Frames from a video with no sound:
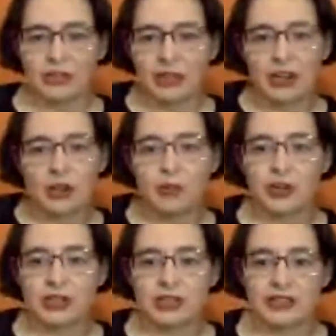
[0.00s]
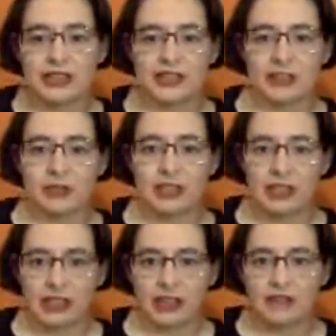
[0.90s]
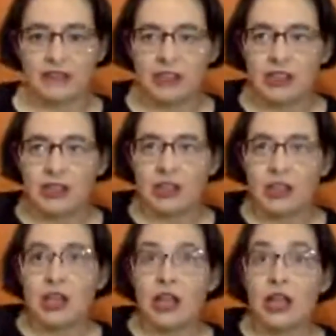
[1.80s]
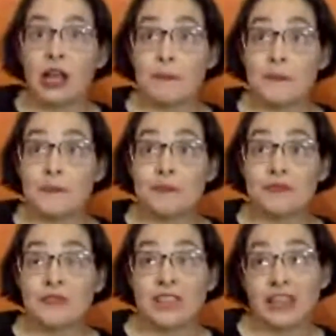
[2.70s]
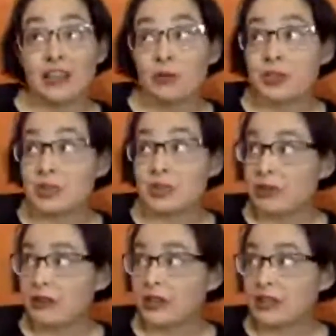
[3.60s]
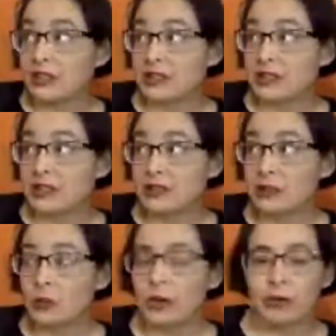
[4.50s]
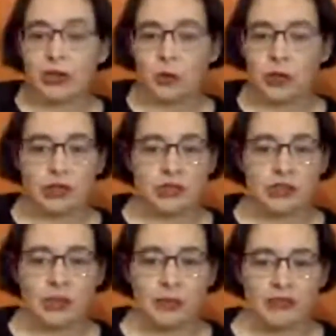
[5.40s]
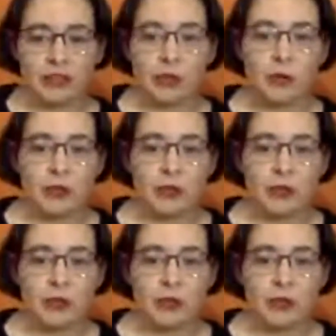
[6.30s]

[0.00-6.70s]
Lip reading: doodle in my notebook designs I'm thinking of. Then there was a period where my work took up every